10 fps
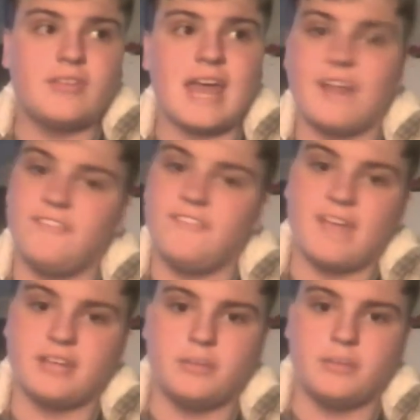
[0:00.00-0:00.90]
that
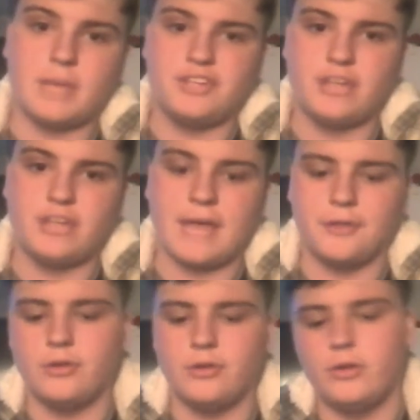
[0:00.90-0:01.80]
affected my
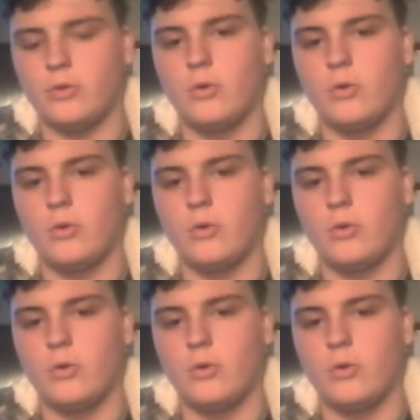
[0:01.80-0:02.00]
childhood